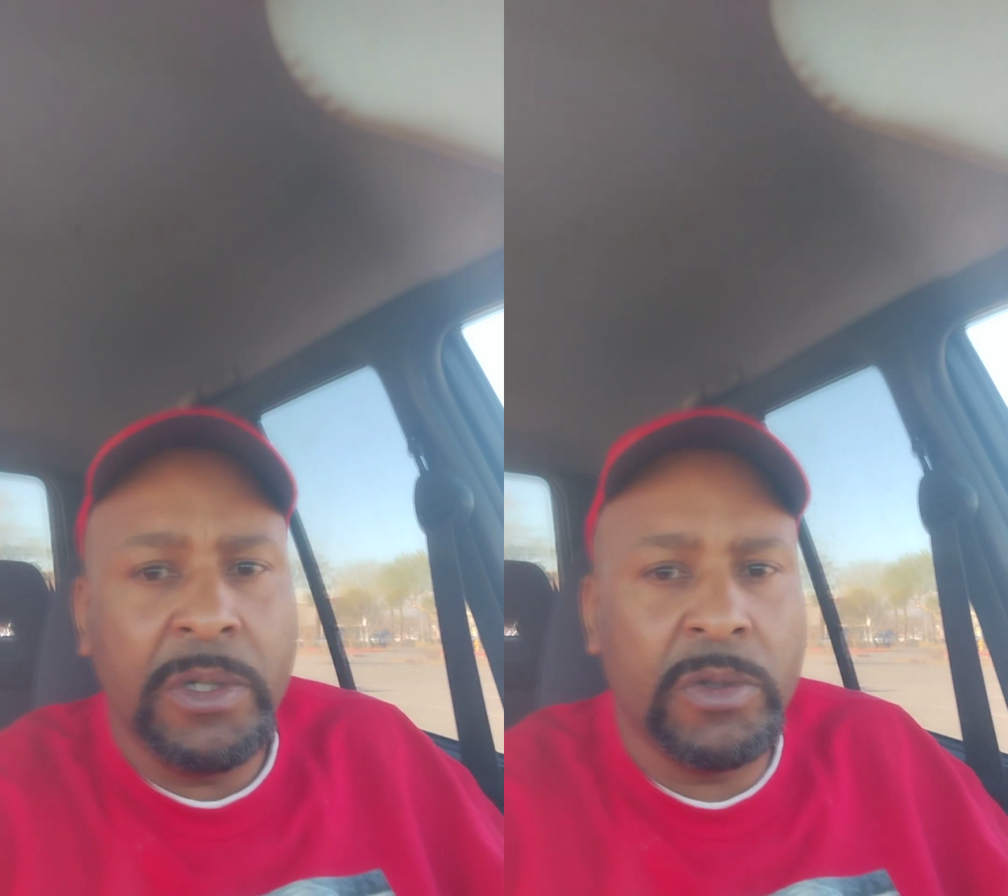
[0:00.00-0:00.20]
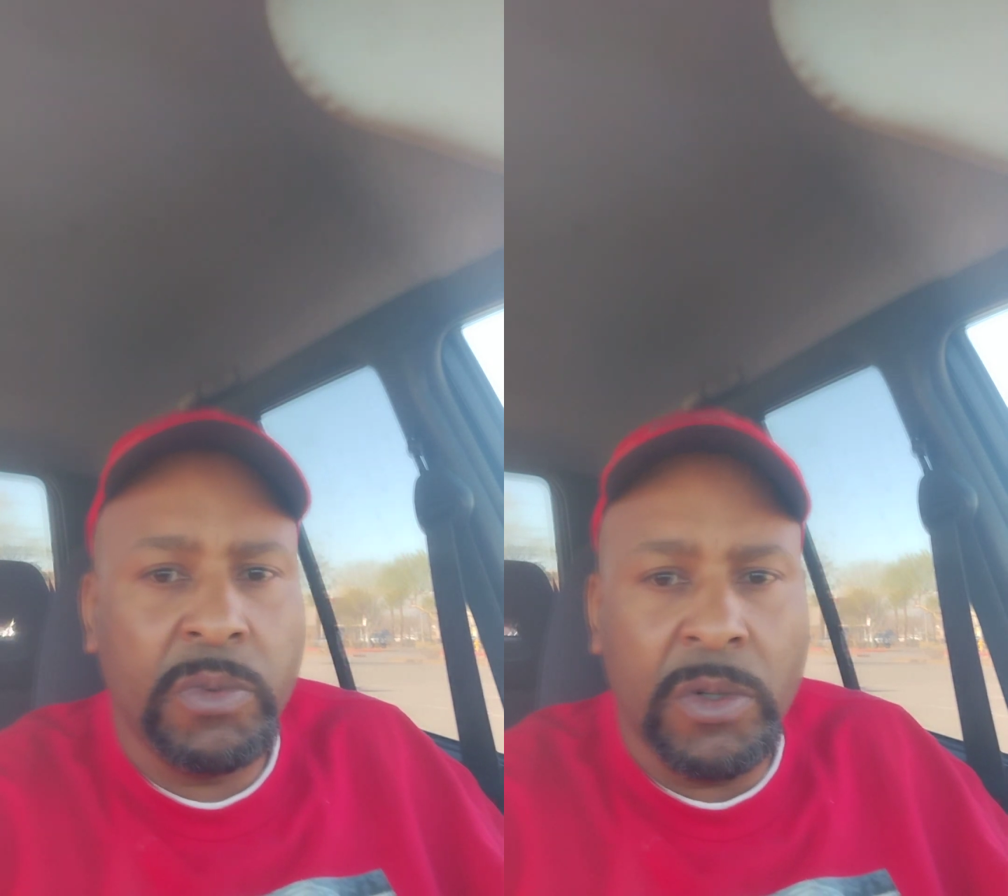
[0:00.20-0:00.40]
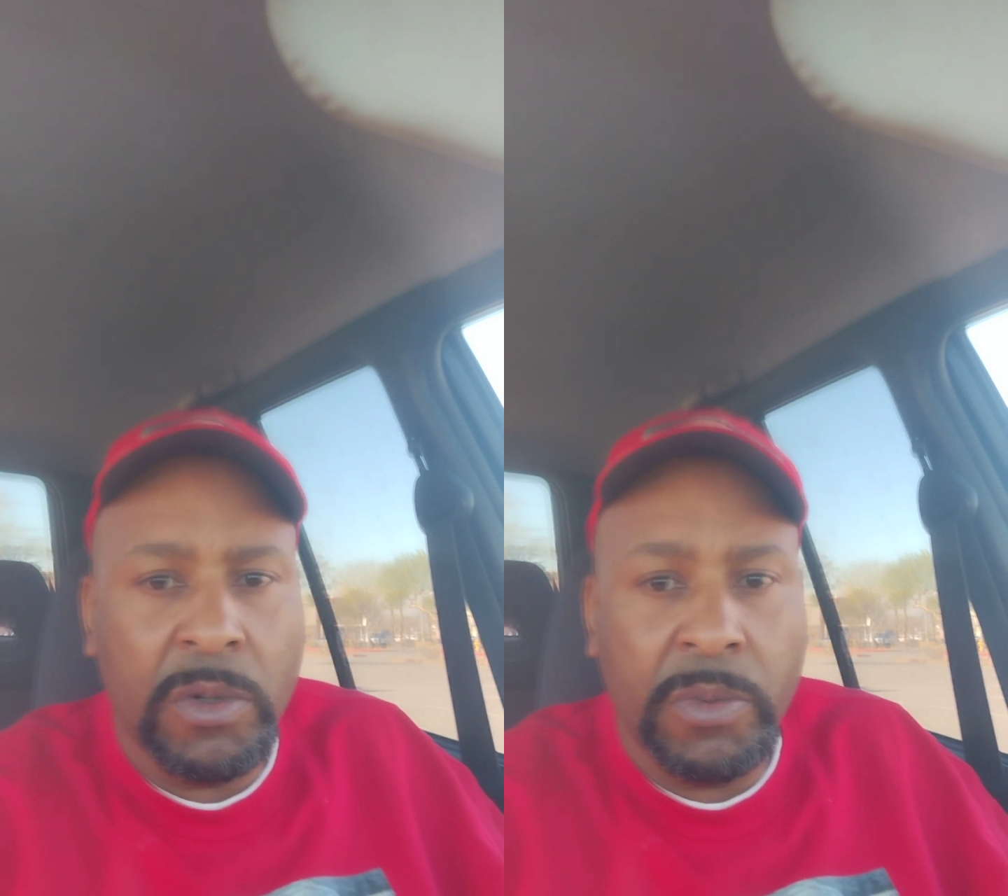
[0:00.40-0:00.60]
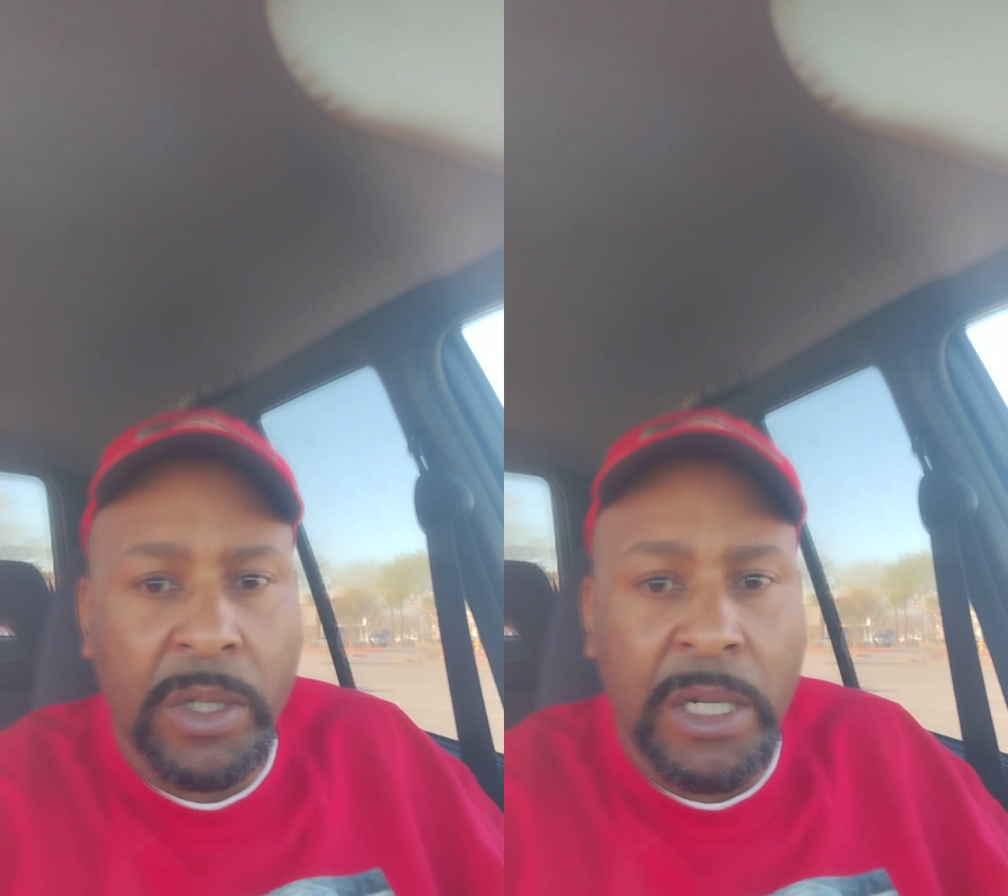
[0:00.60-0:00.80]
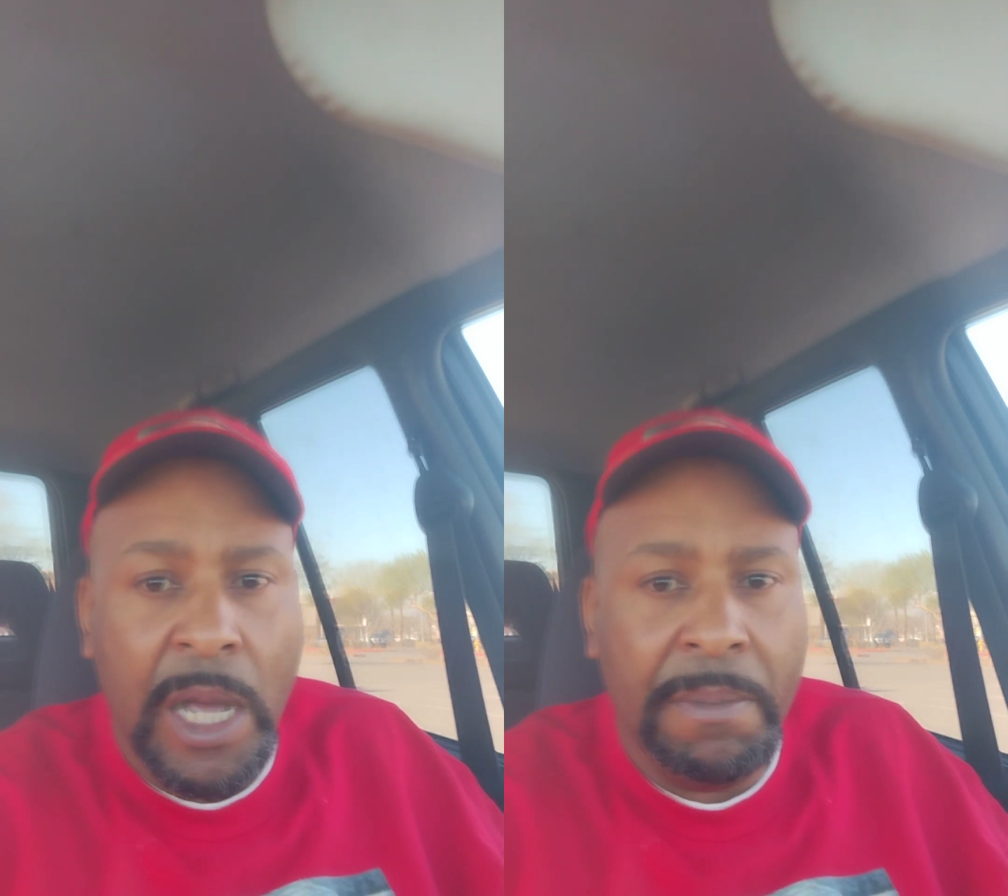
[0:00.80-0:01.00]
in this world
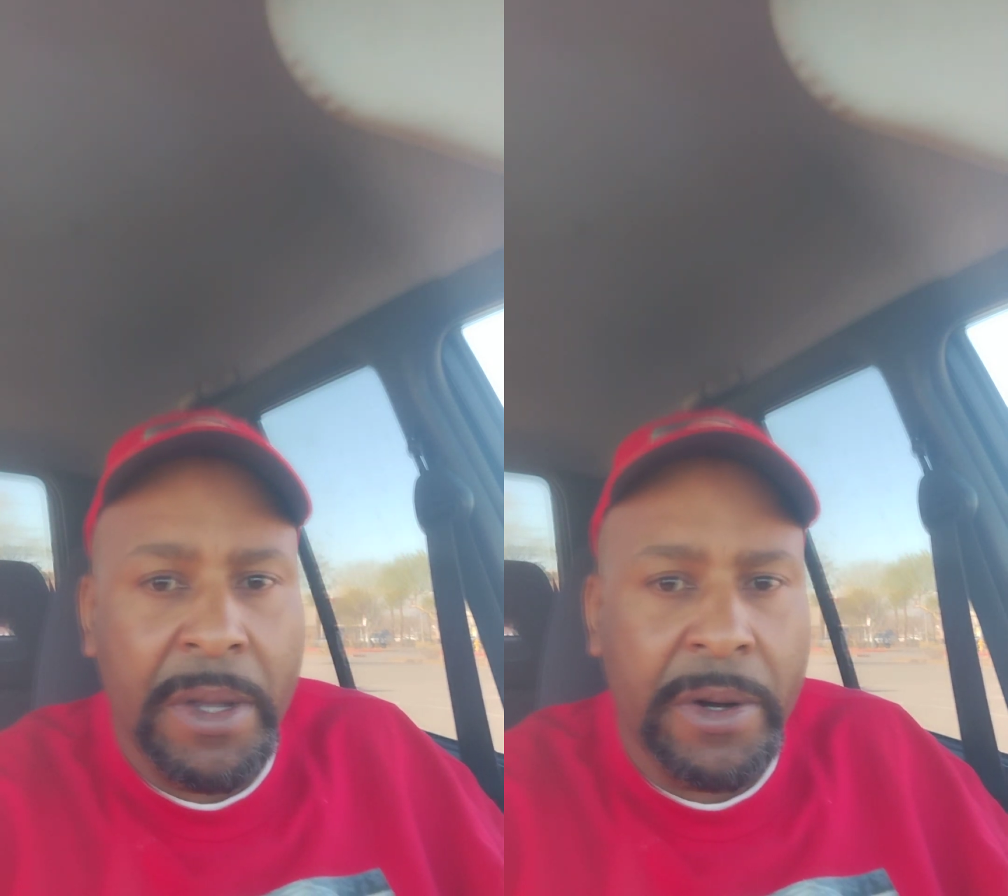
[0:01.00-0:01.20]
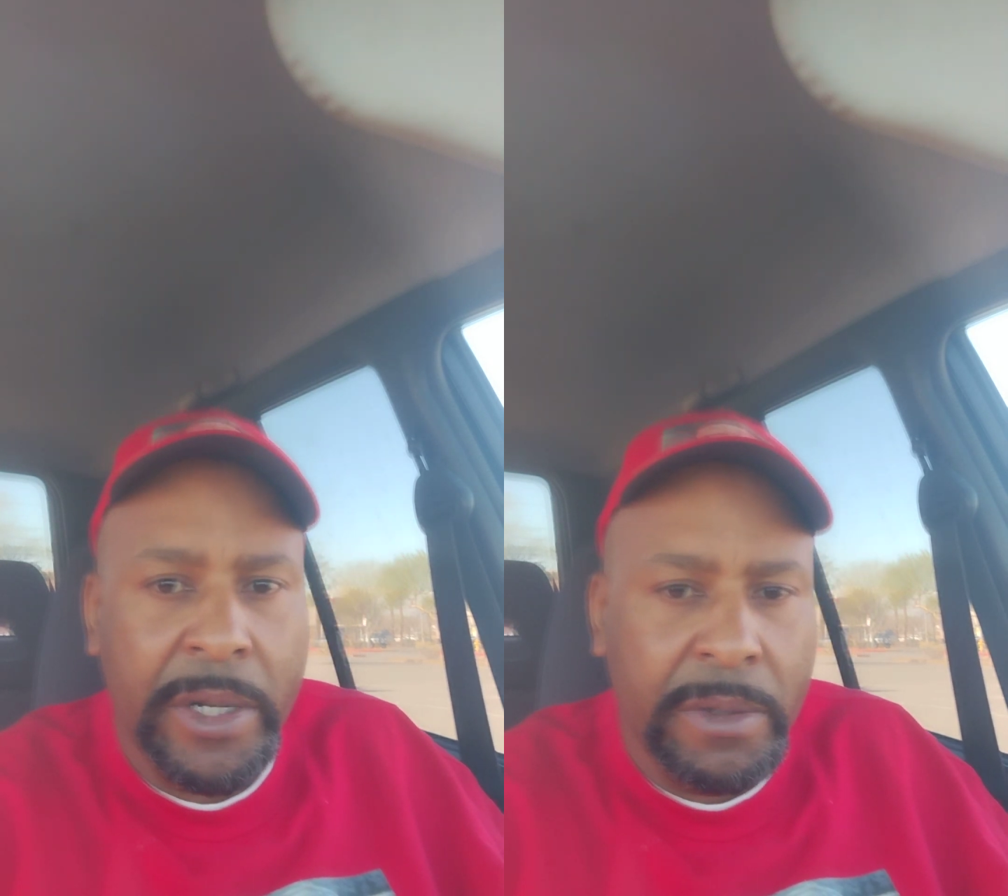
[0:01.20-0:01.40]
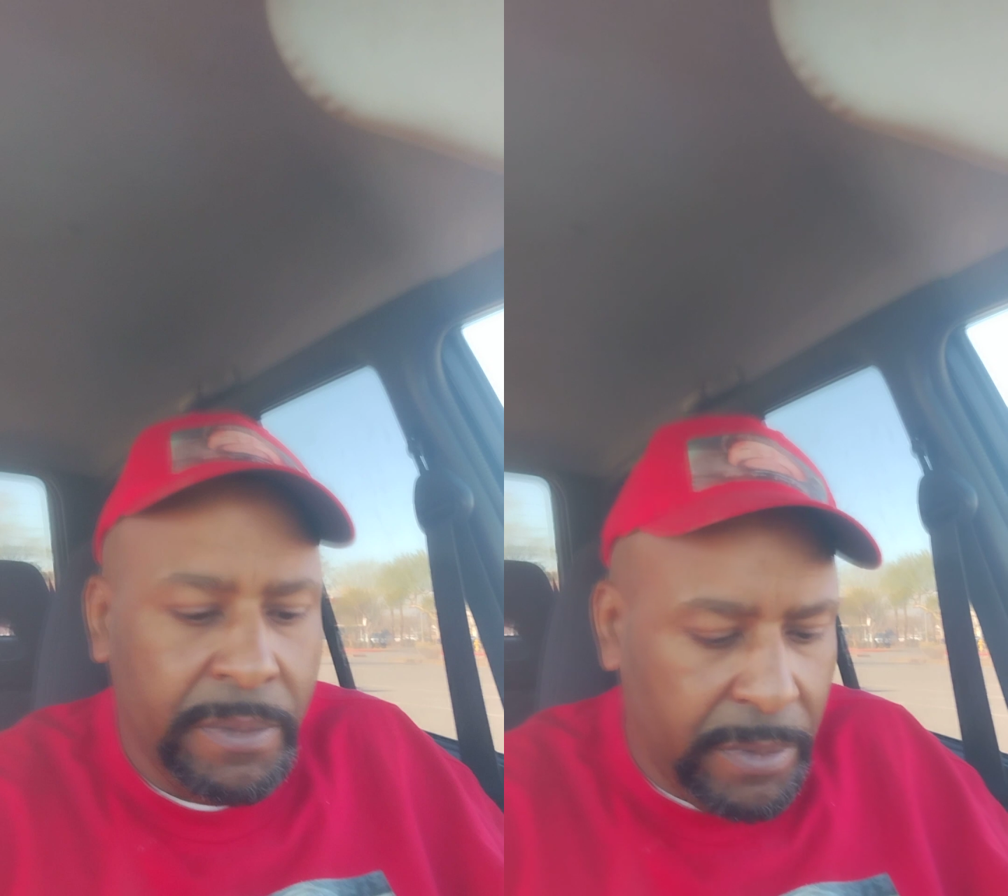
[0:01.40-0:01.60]
really not married.